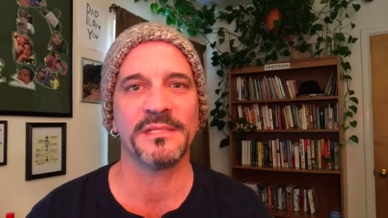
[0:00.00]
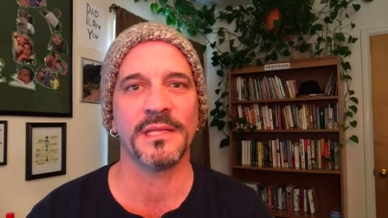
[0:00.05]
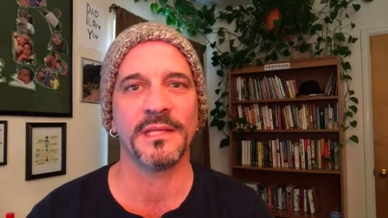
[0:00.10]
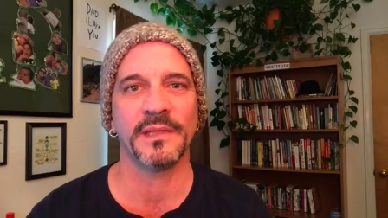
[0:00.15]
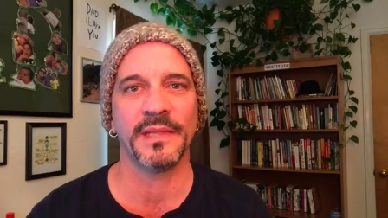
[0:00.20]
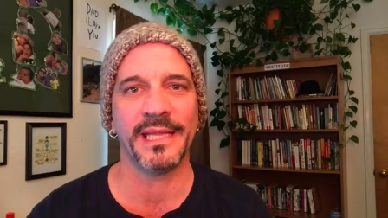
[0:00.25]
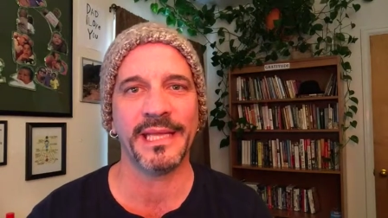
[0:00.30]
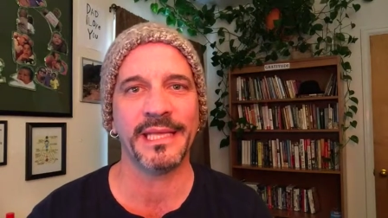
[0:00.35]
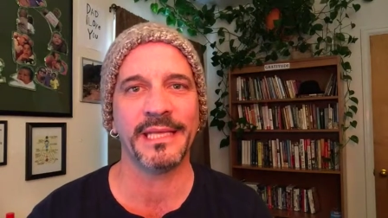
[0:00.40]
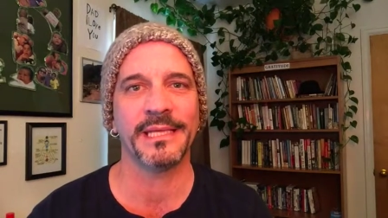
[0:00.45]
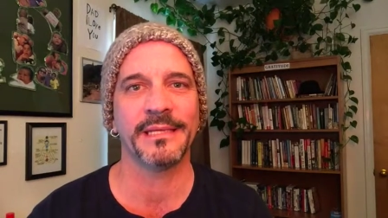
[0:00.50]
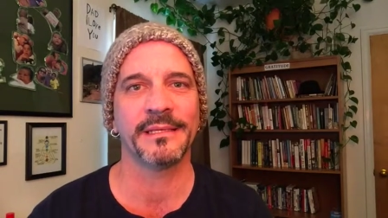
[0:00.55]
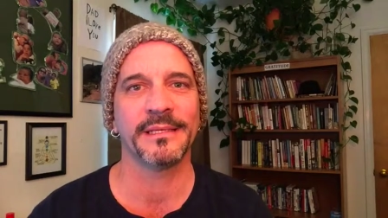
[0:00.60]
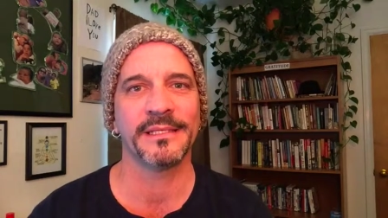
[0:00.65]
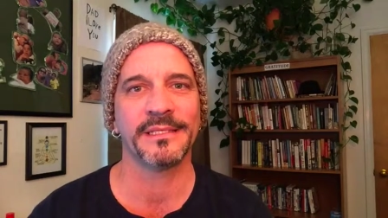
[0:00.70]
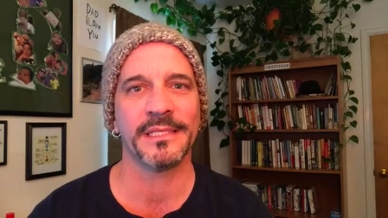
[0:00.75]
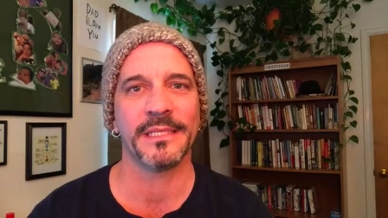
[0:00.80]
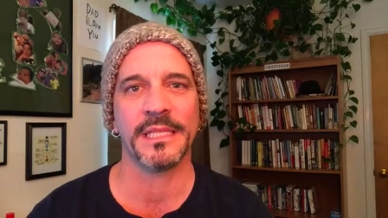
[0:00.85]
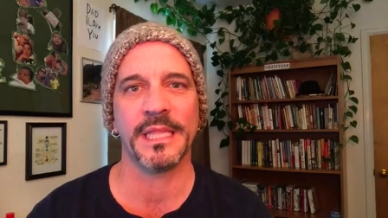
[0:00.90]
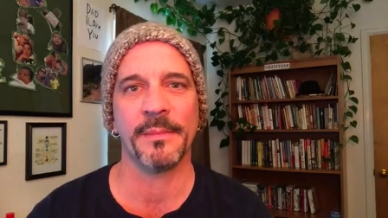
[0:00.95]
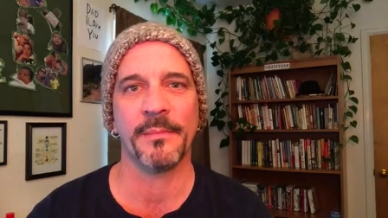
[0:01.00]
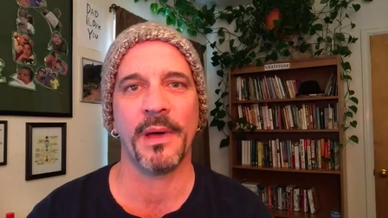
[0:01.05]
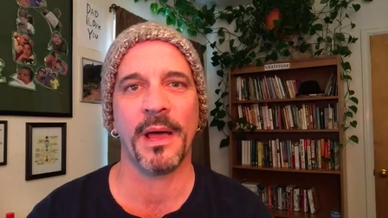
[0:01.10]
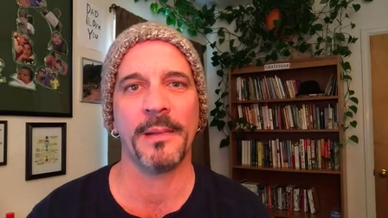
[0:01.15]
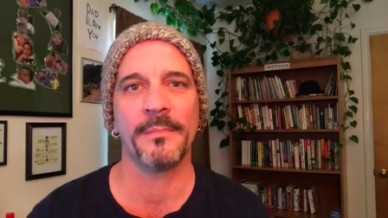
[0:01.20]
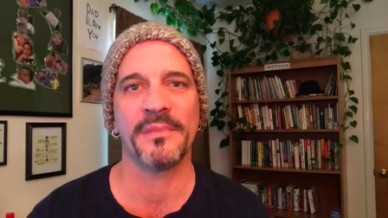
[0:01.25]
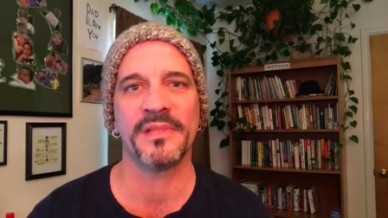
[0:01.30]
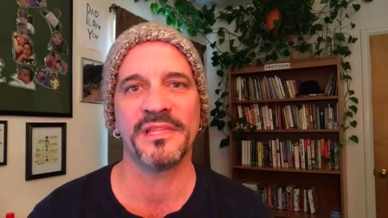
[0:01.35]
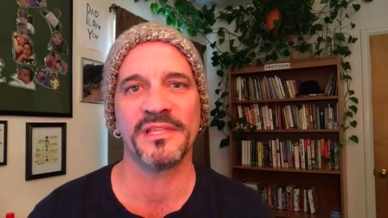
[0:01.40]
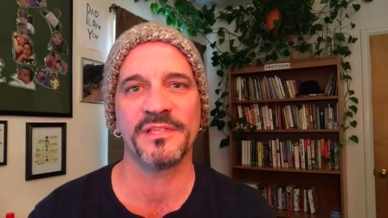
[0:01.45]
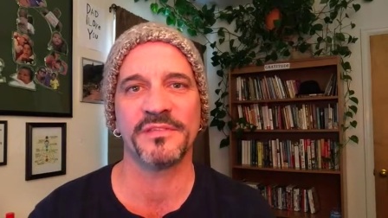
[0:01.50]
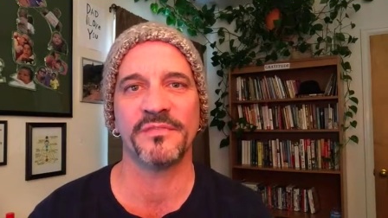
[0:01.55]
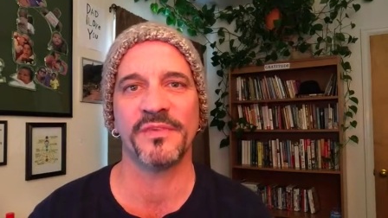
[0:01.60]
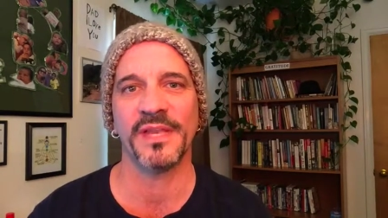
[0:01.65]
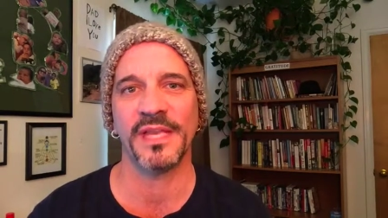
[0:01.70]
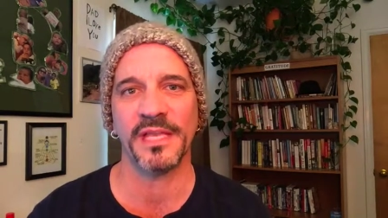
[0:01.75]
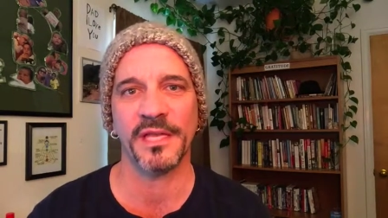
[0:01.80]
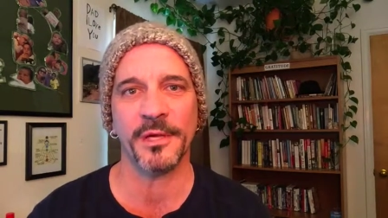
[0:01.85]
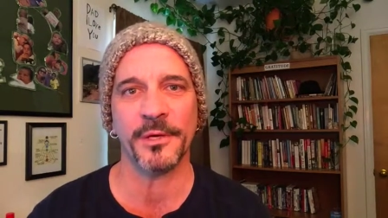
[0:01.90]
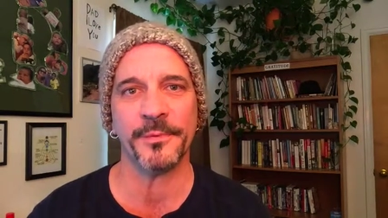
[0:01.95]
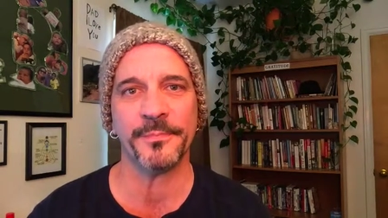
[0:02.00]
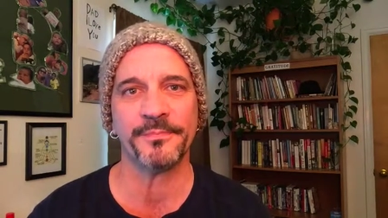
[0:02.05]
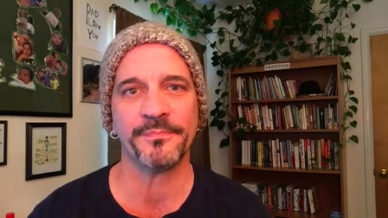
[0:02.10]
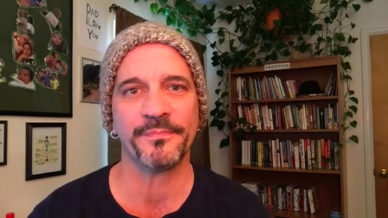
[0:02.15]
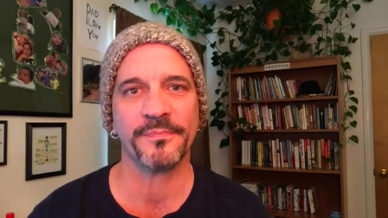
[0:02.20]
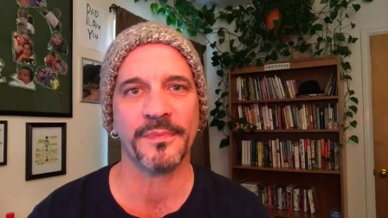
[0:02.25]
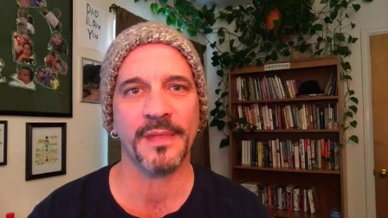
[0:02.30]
The link is at the bottom of this video.